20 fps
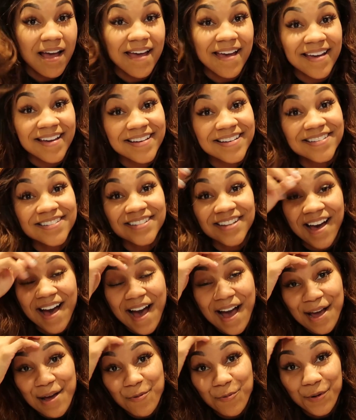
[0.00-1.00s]
And
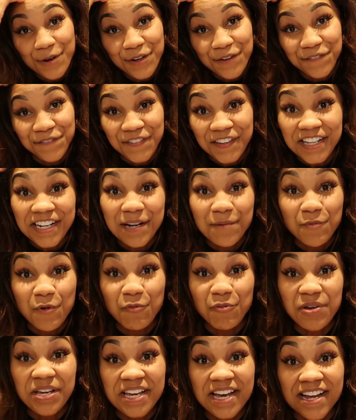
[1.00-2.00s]
I will feed him
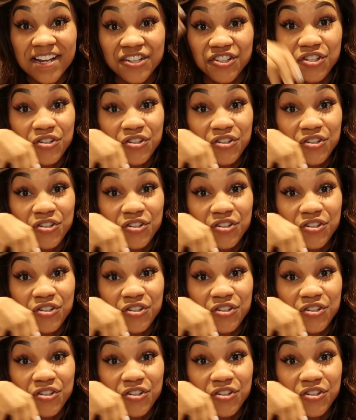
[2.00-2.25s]
when we get